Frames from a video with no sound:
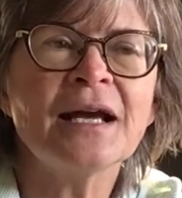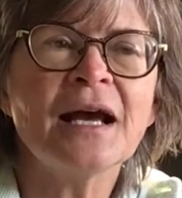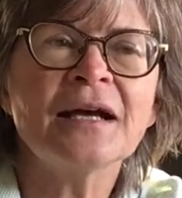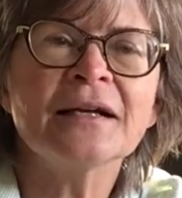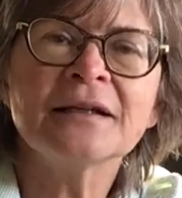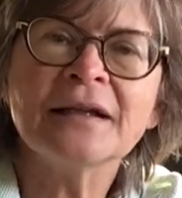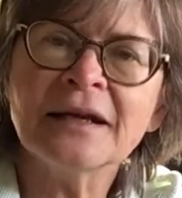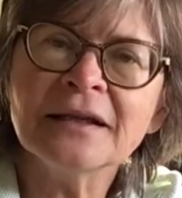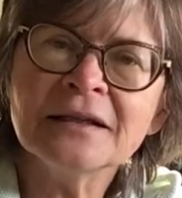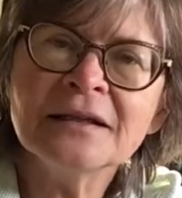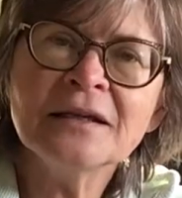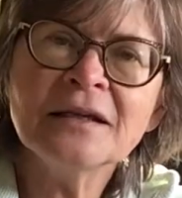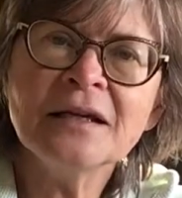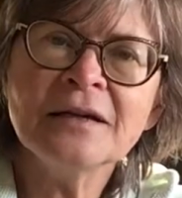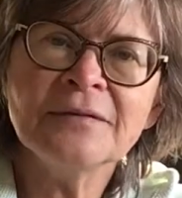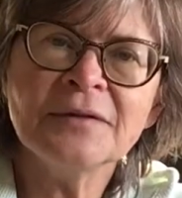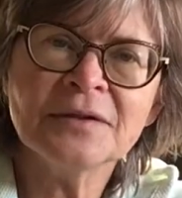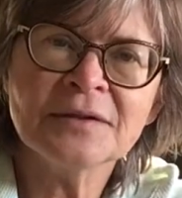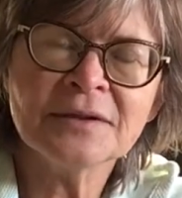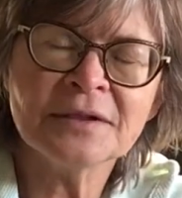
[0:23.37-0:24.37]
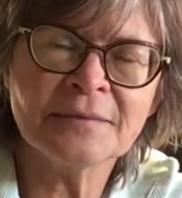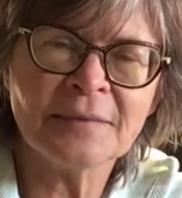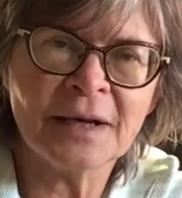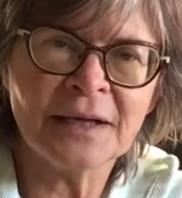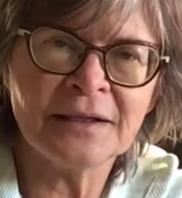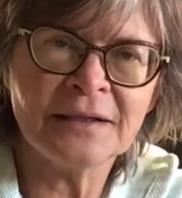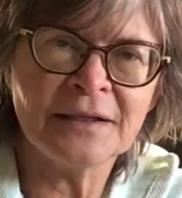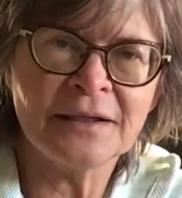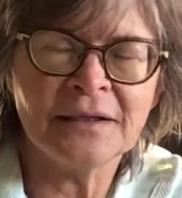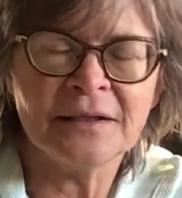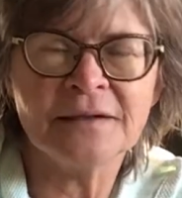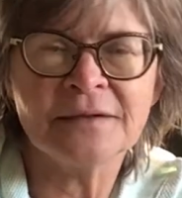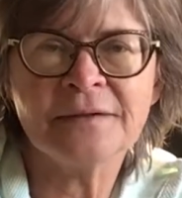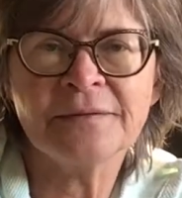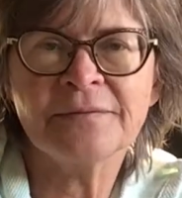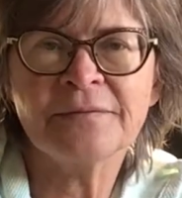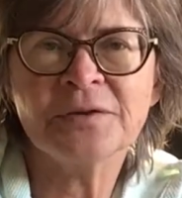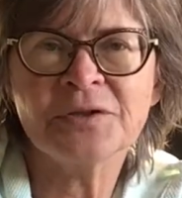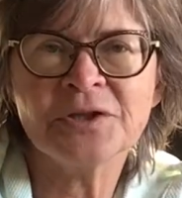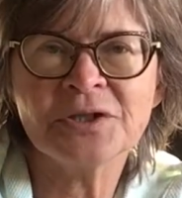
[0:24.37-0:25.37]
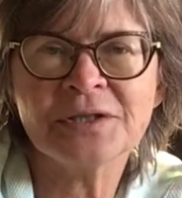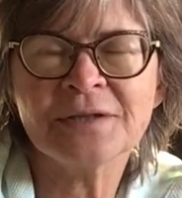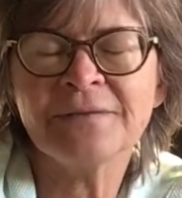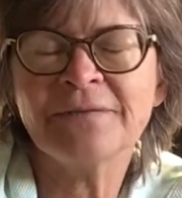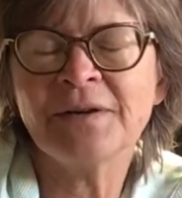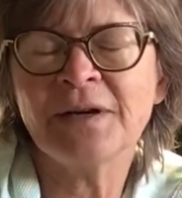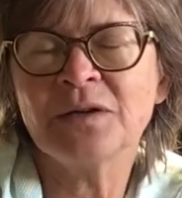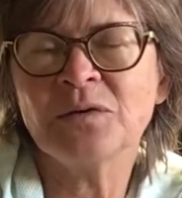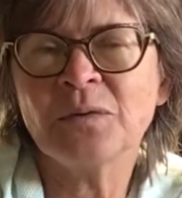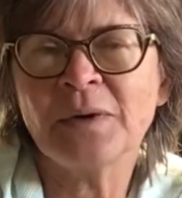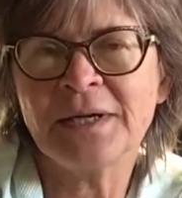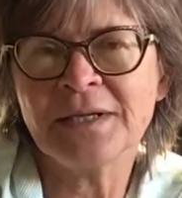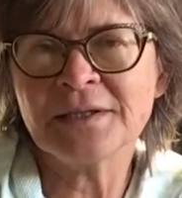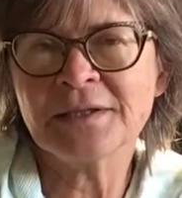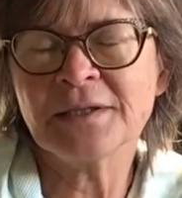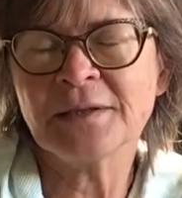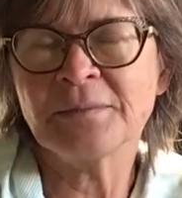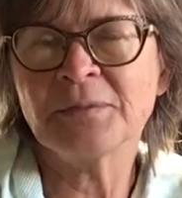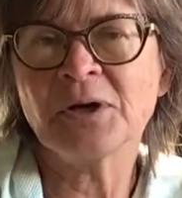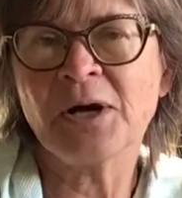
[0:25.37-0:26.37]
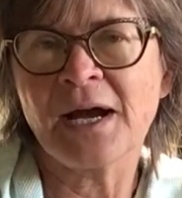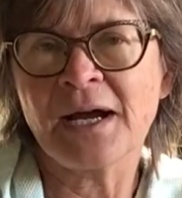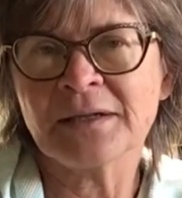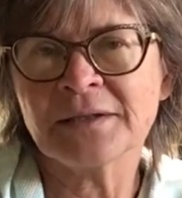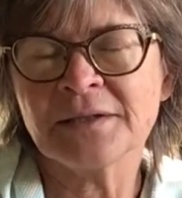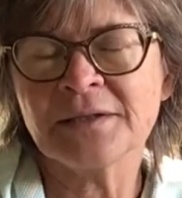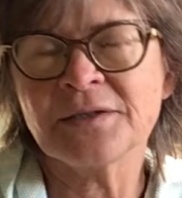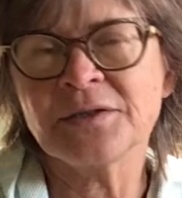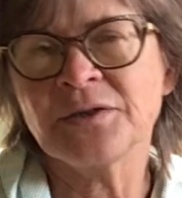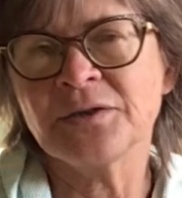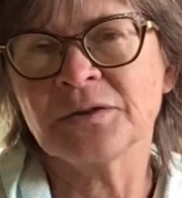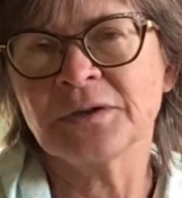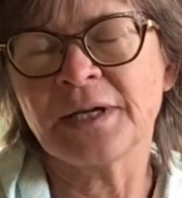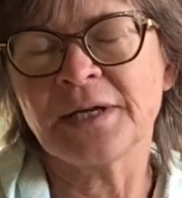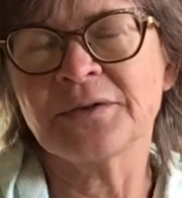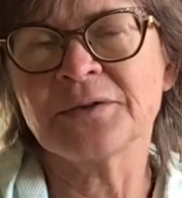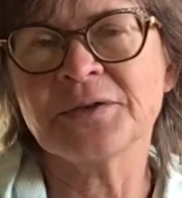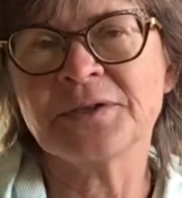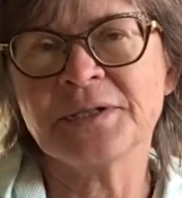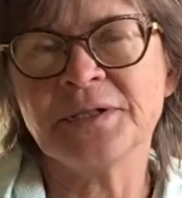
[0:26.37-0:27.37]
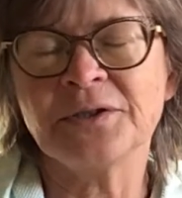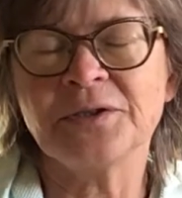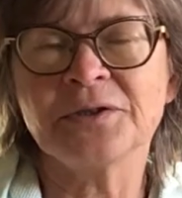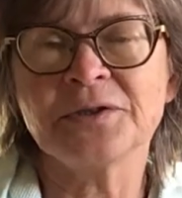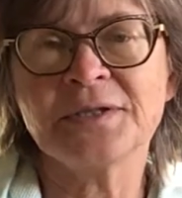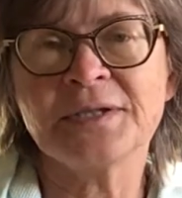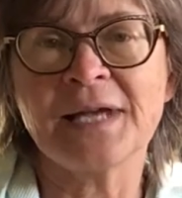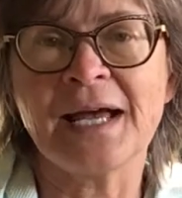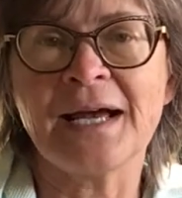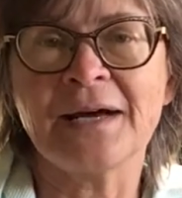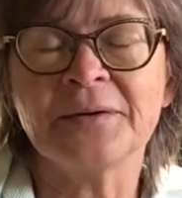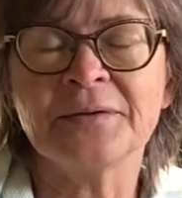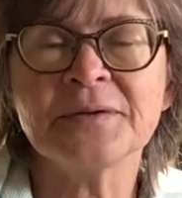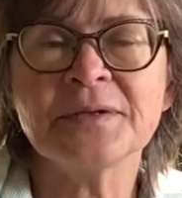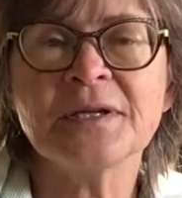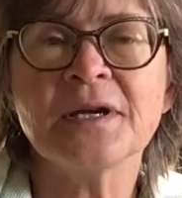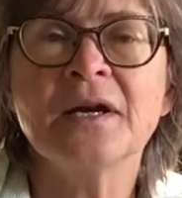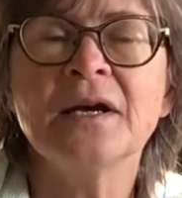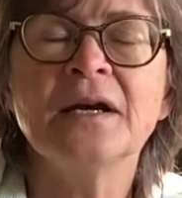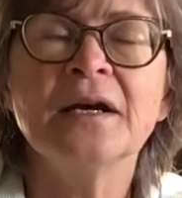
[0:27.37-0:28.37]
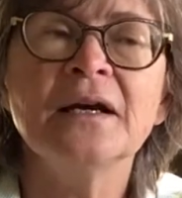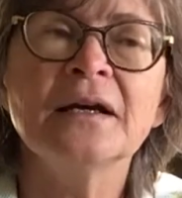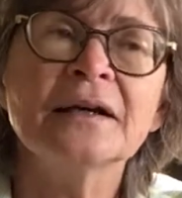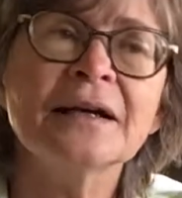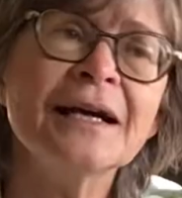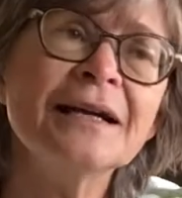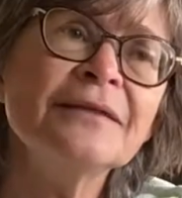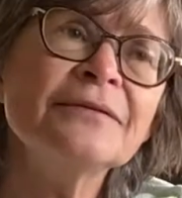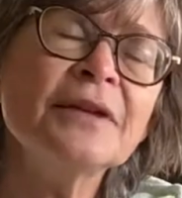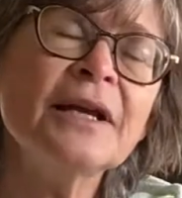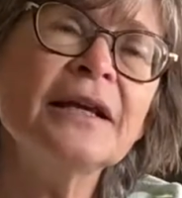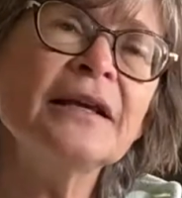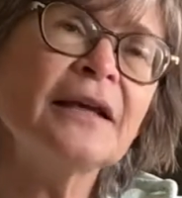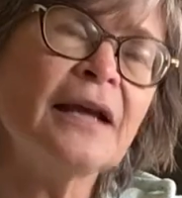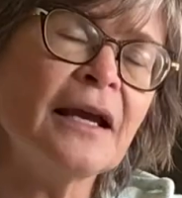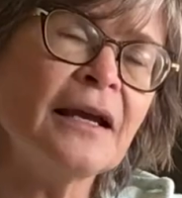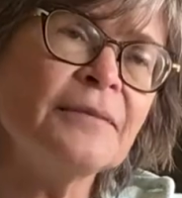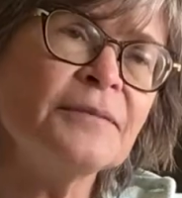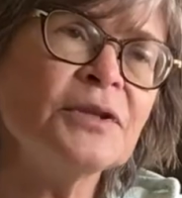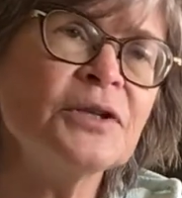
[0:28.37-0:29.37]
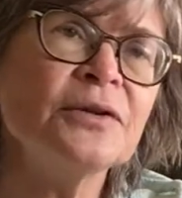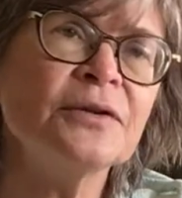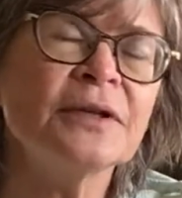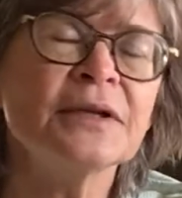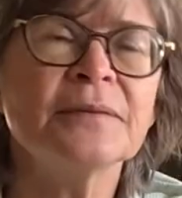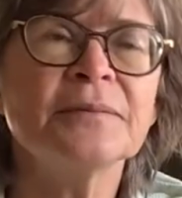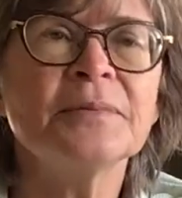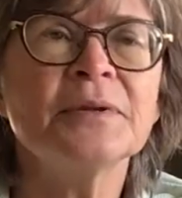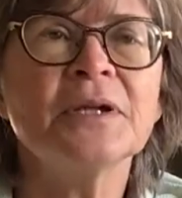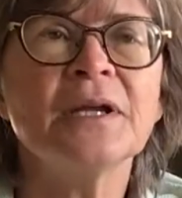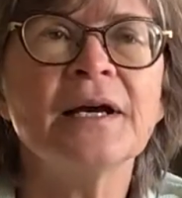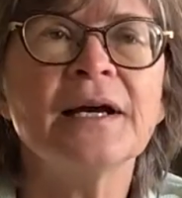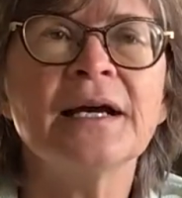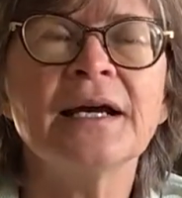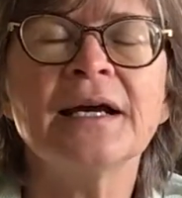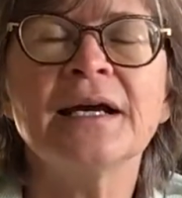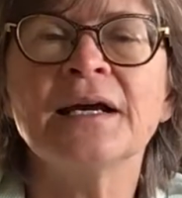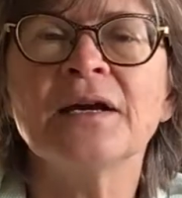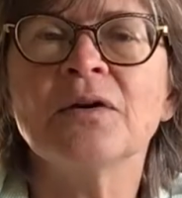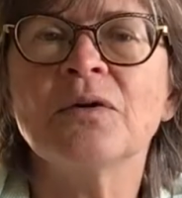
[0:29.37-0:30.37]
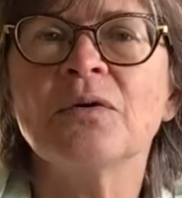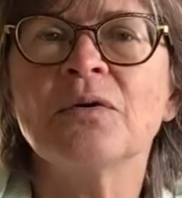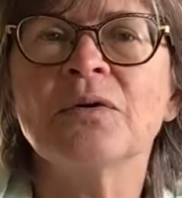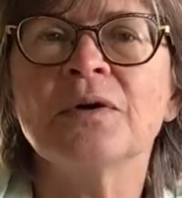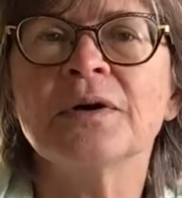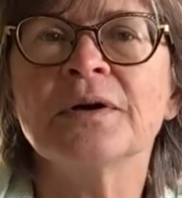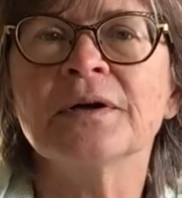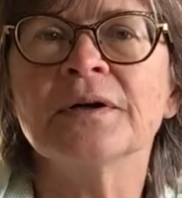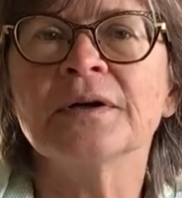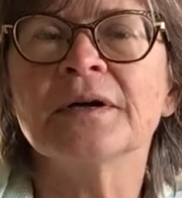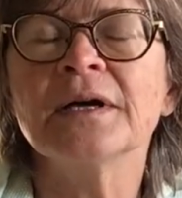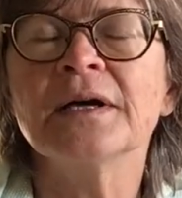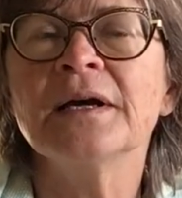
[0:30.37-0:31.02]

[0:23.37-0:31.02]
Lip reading: I'd like to give you some ideas for just fun ways to practice your letters and your sounds, kind of like games you can play or